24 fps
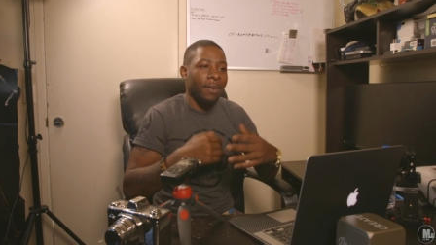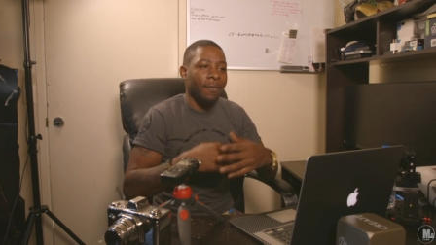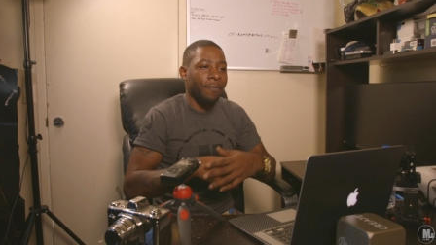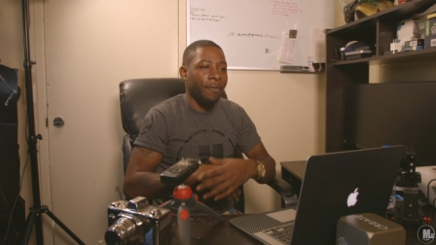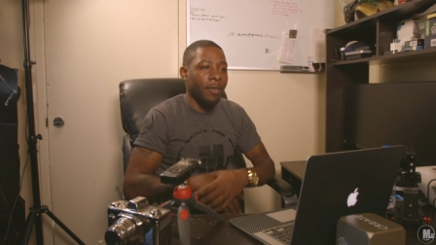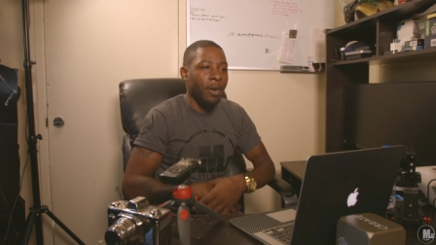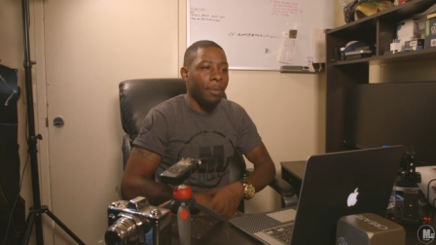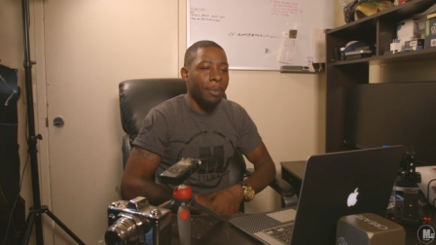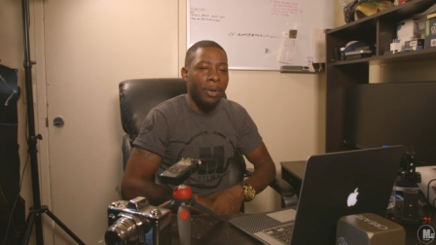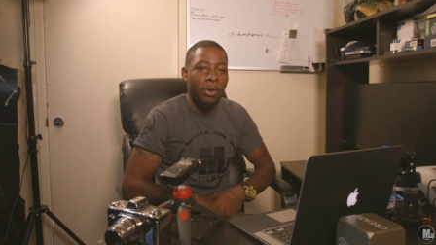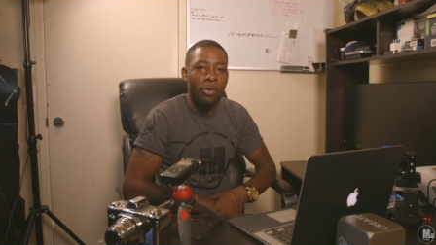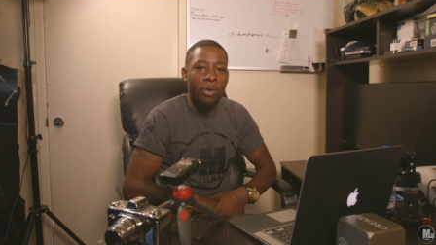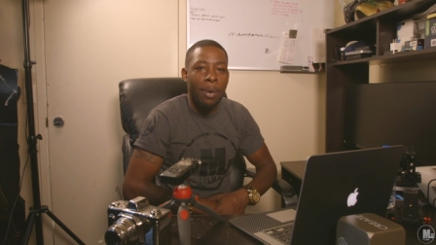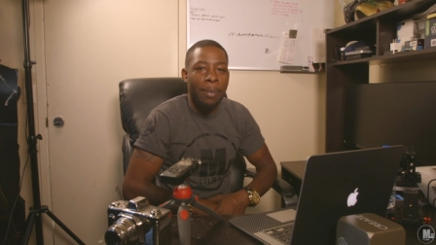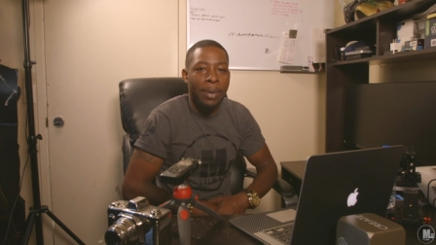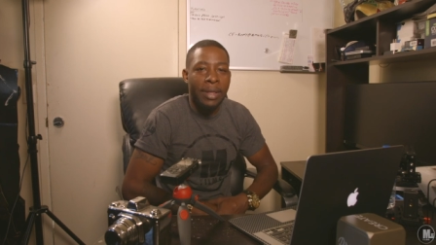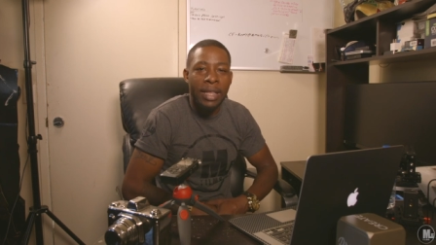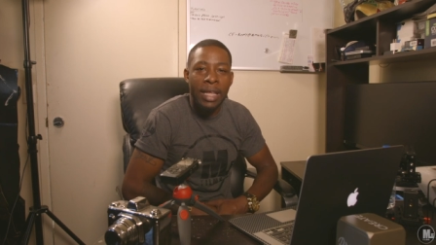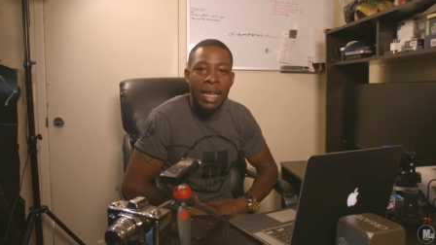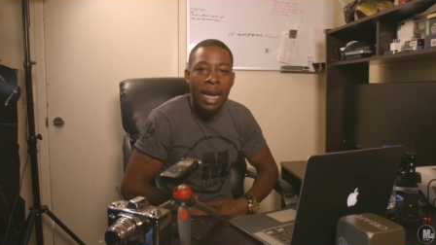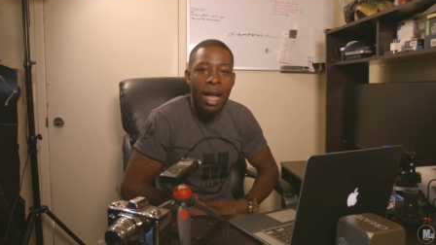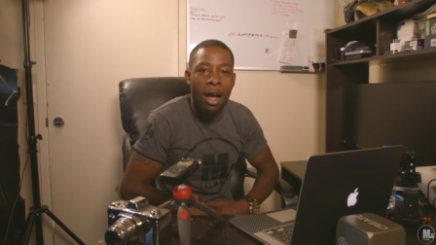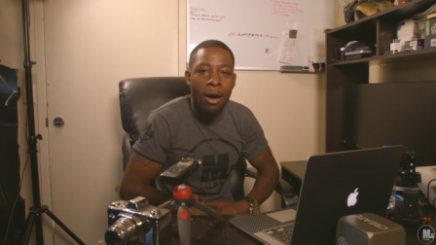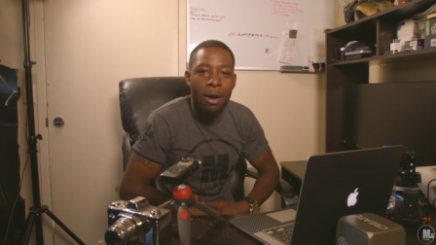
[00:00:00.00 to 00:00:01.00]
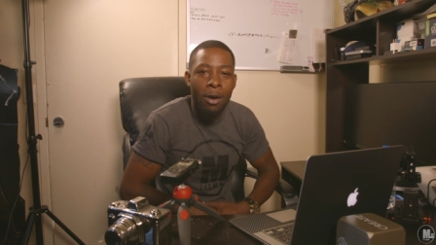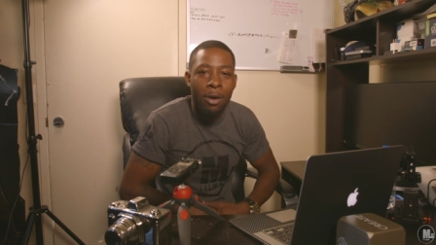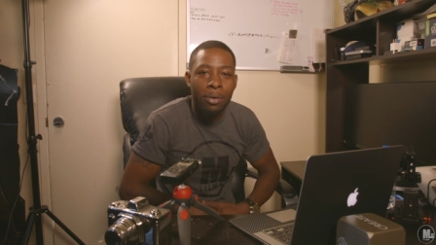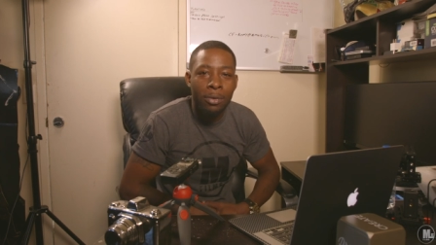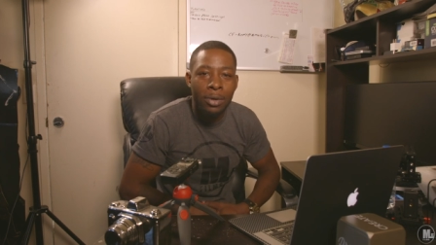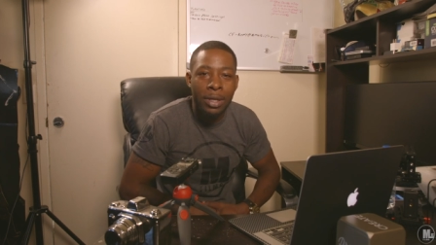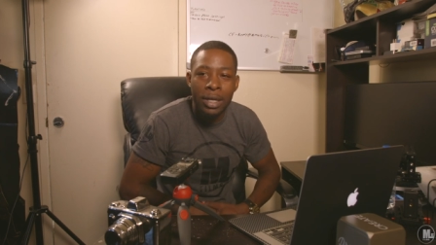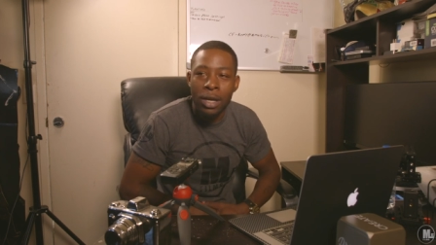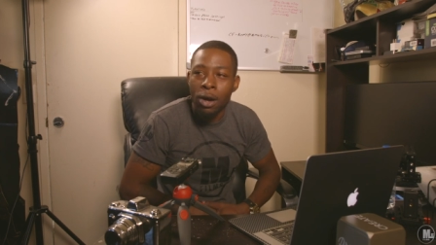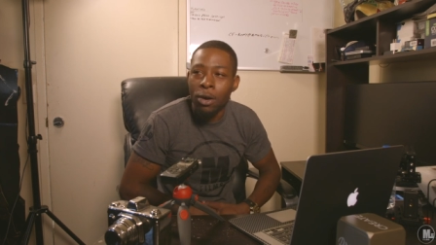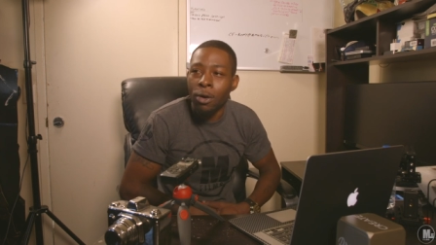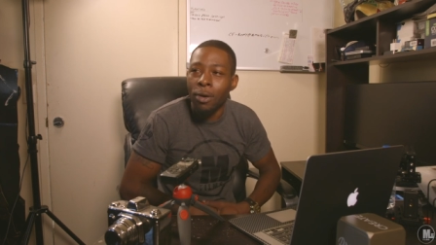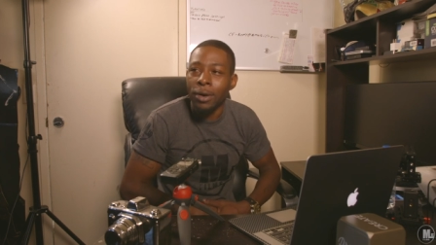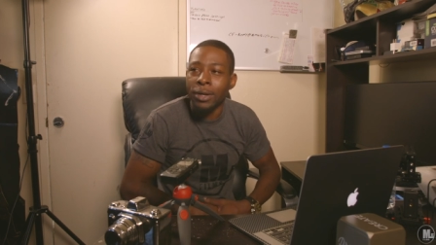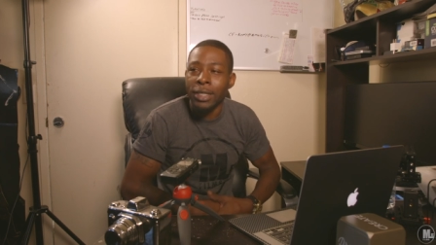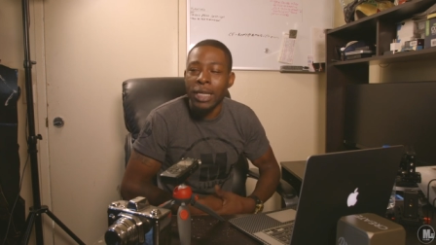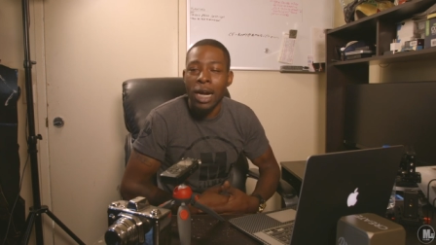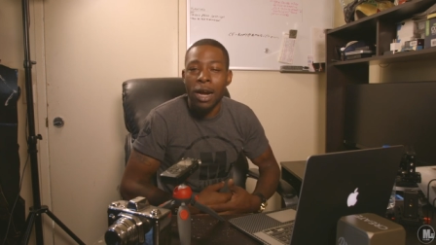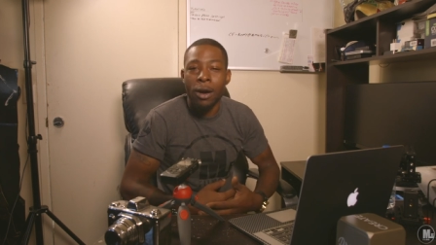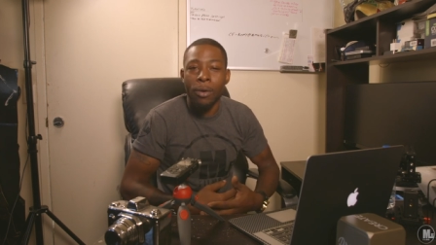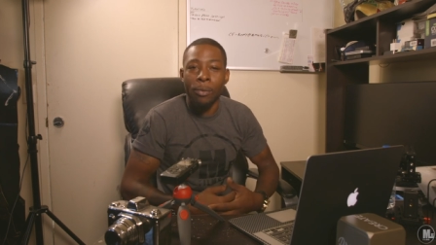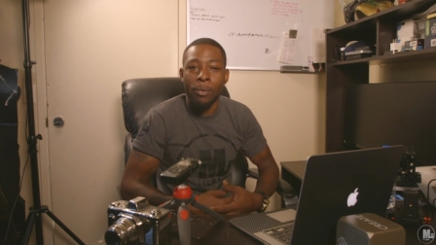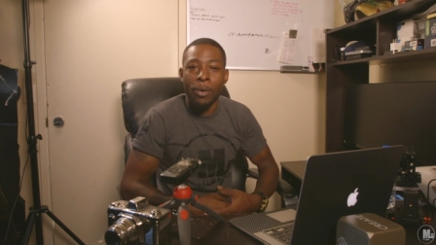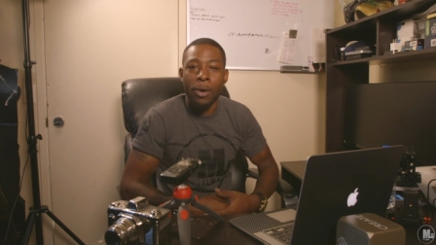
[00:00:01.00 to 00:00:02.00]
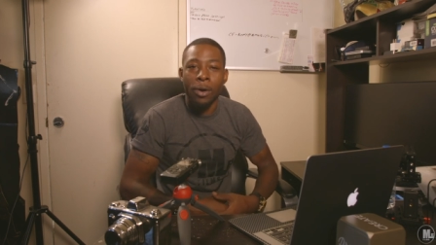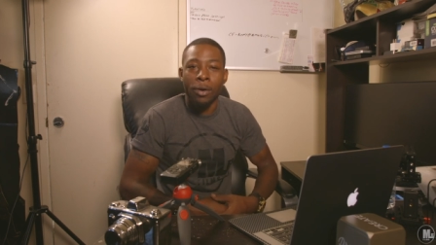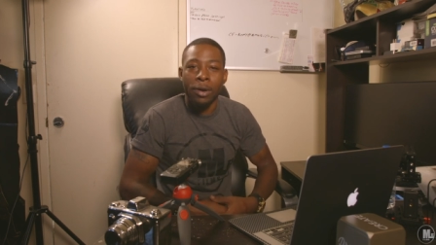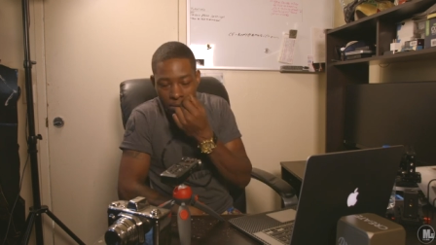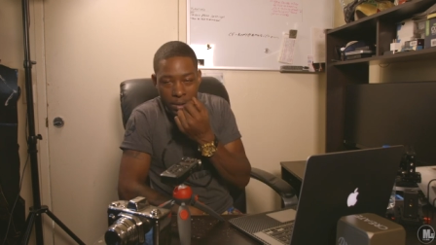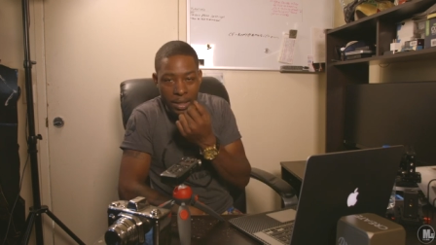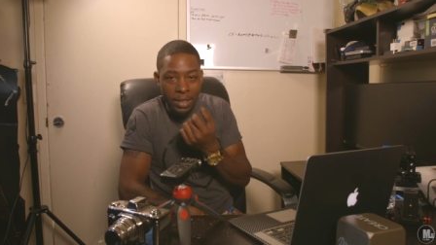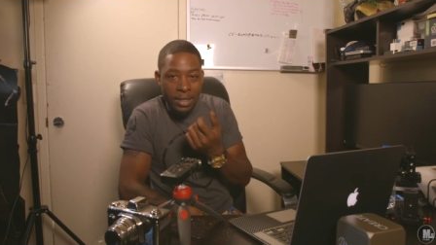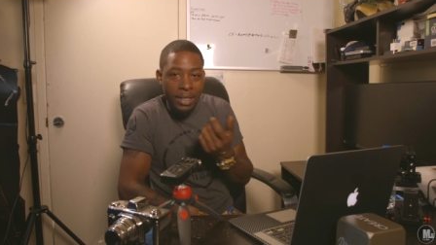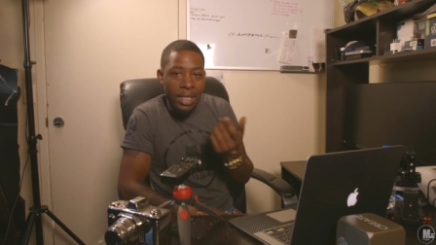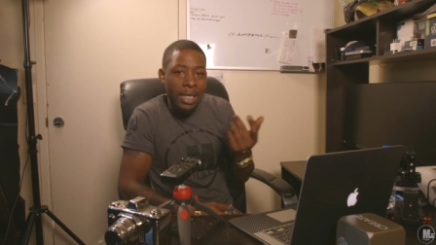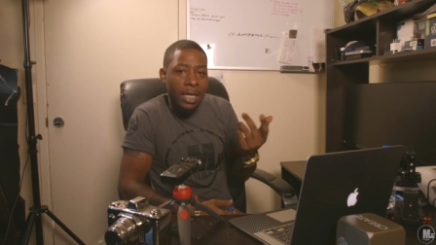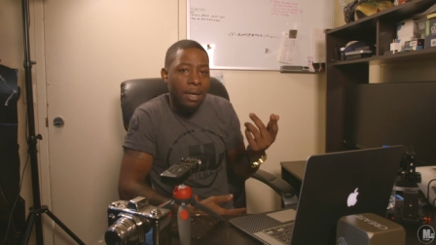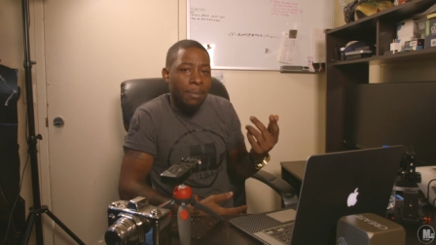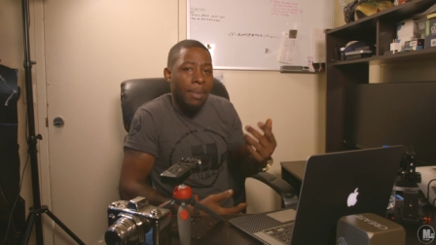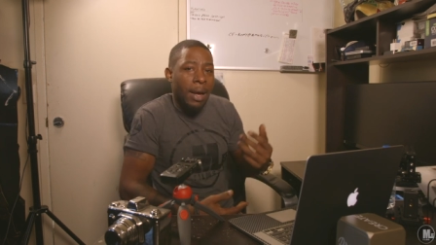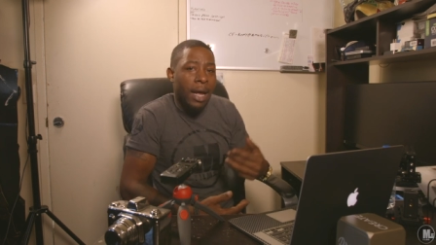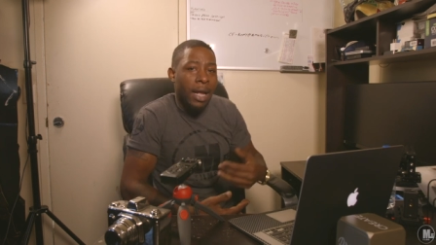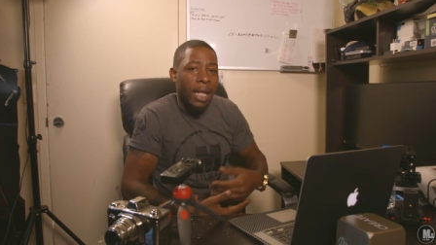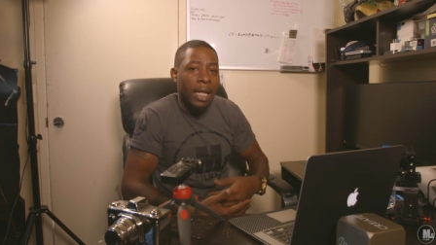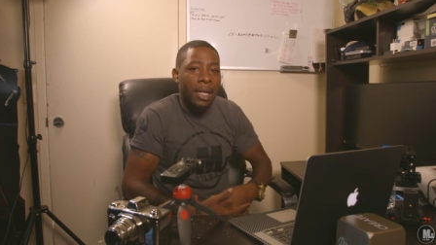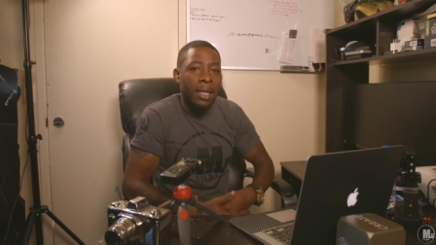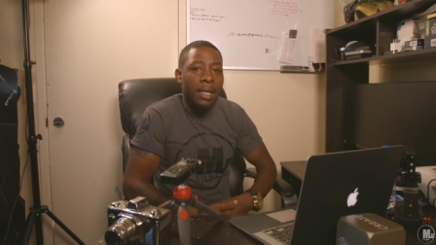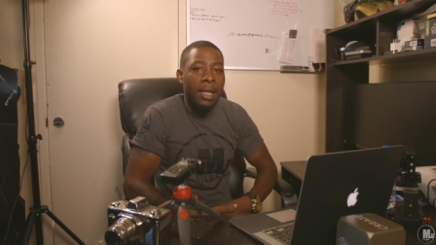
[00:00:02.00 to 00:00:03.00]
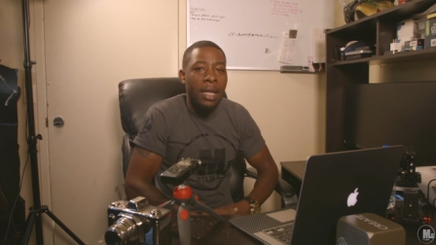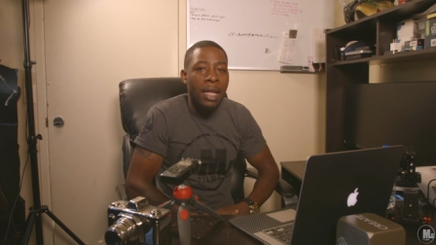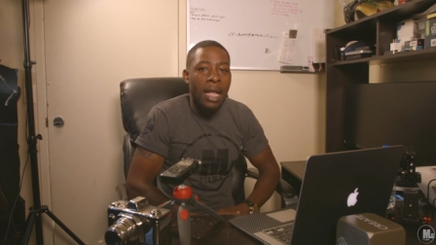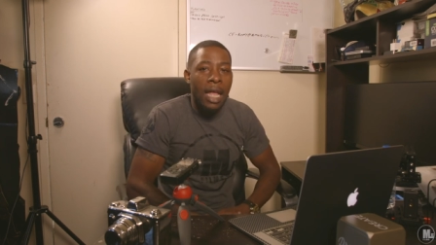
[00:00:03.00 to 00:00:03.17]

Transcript: the film equipment that I own in the whole entire world. Because think about it.